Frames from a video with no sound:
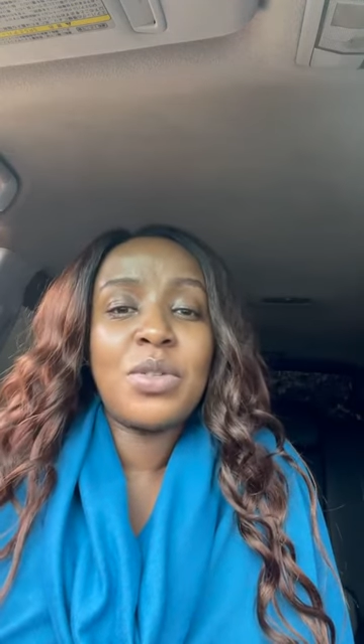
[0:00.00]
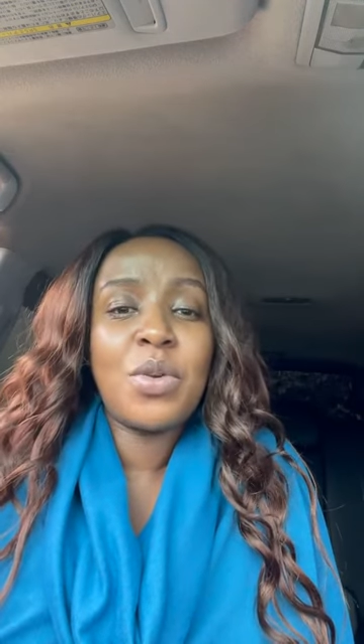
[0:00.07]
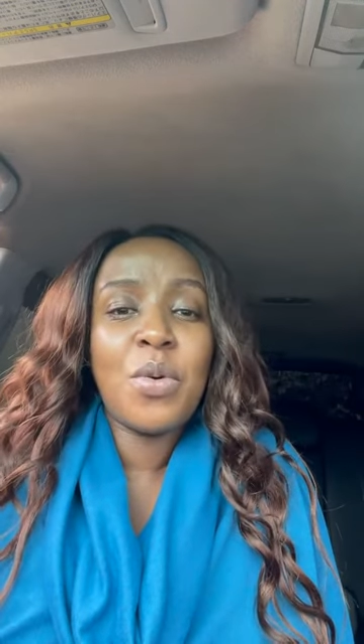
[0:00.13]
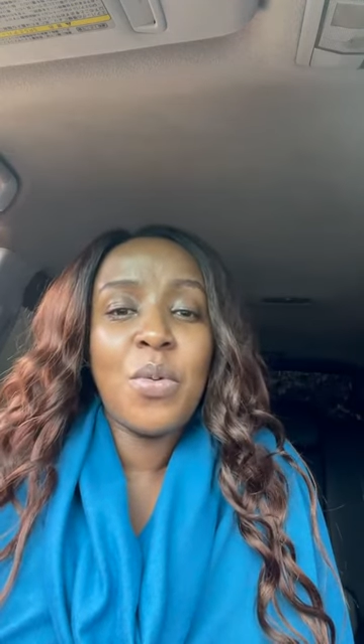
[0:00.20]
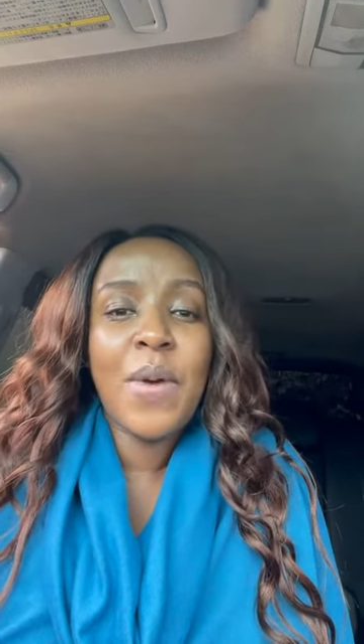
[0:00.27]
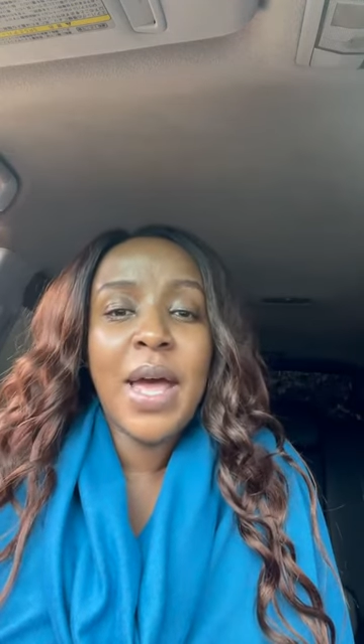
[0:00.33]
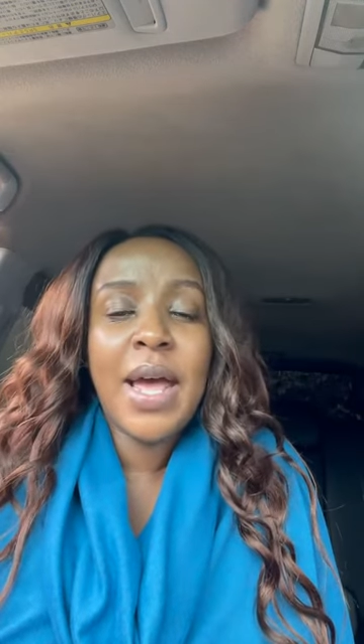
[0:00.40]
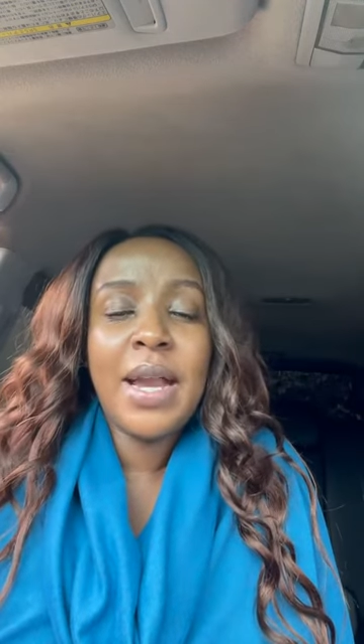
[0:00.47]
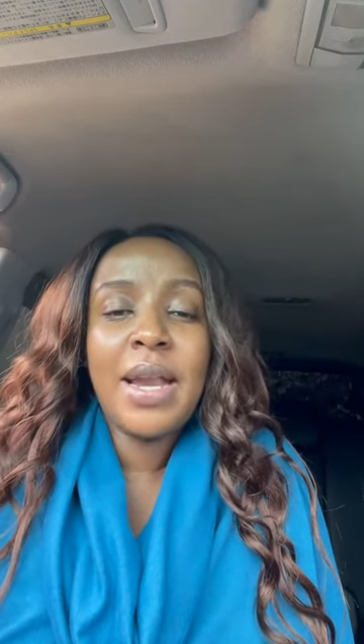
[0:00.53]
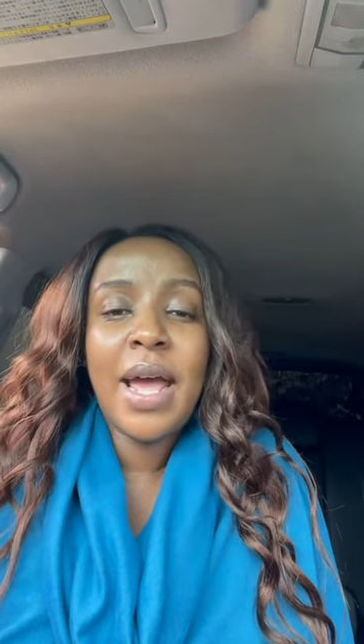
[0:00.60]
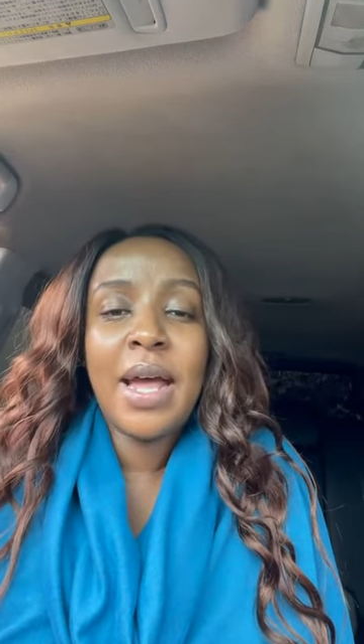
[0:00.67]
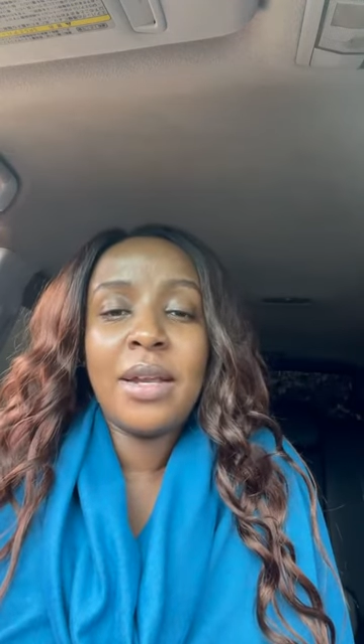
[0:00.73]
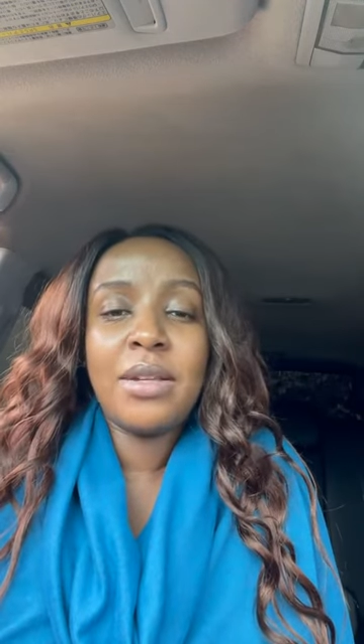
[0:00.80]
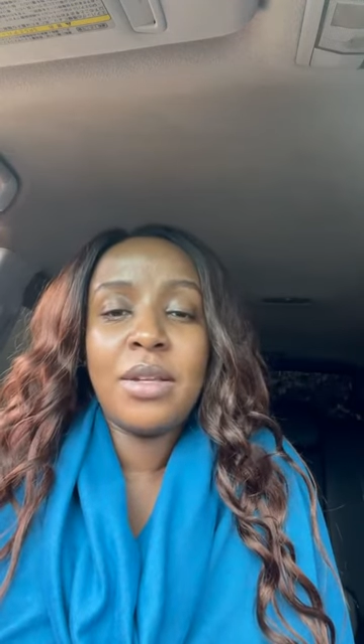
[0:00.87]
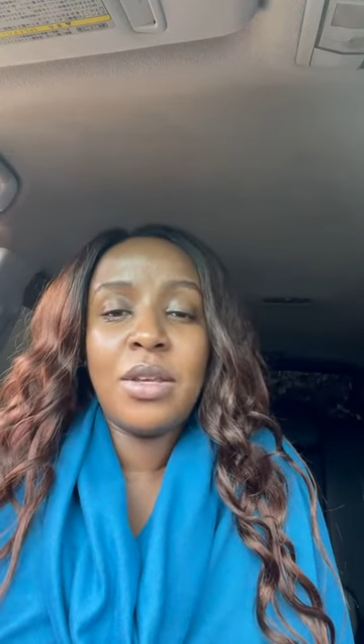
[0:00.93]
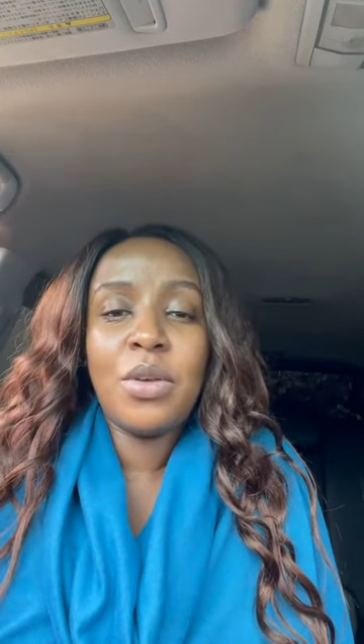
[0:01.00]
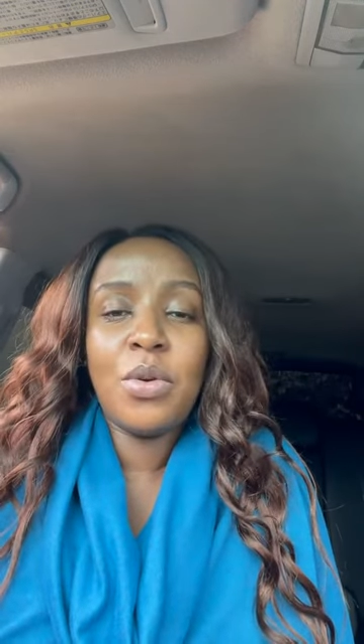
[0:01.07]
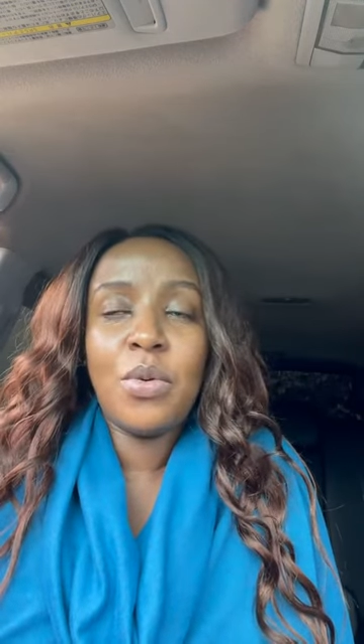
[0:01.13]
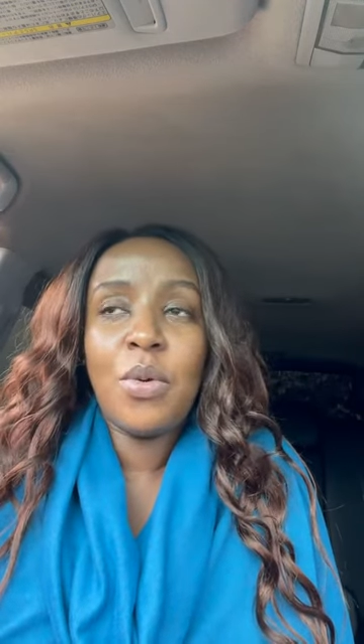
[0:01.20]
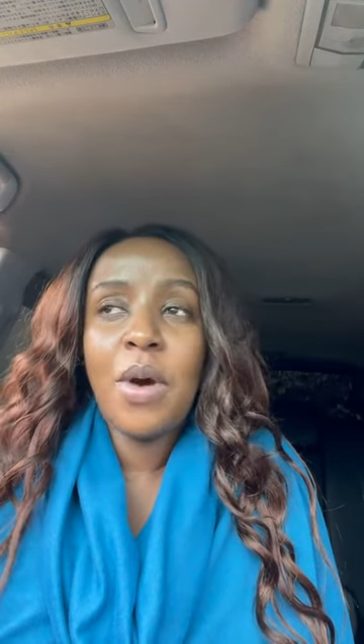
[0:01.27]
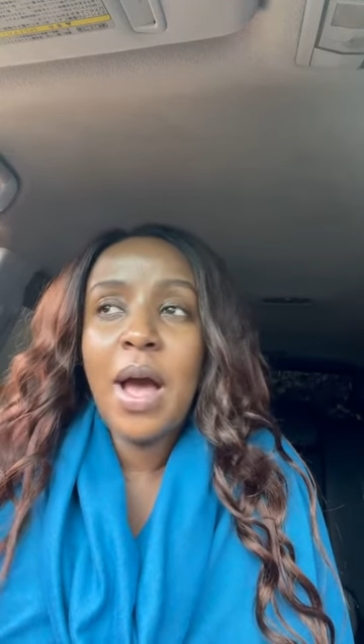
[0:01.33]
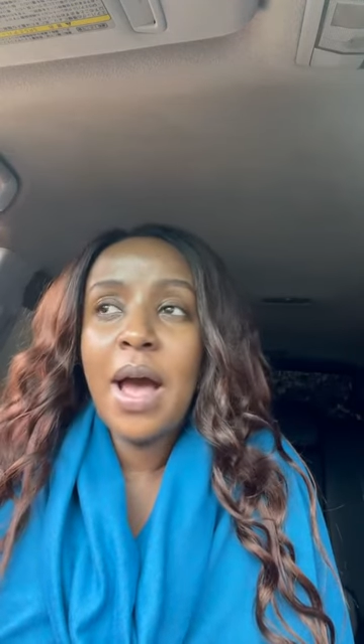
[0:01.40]
so well and
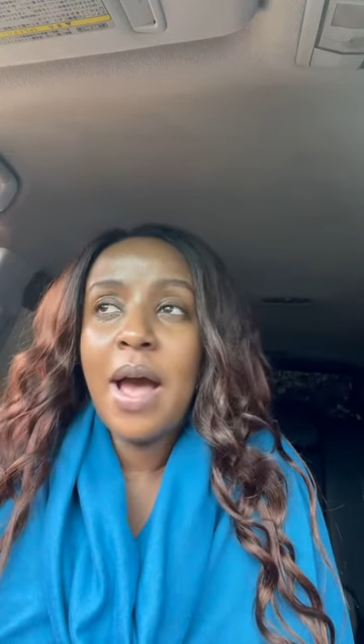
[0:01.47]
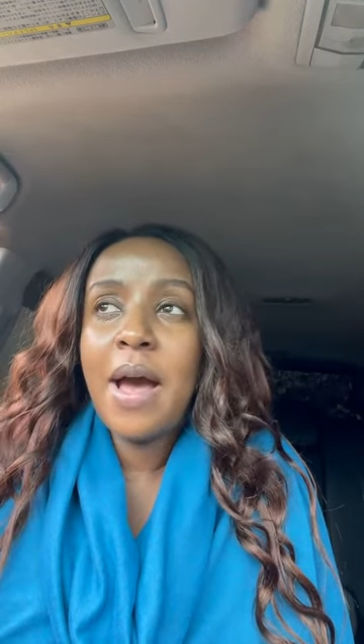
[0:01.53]
you're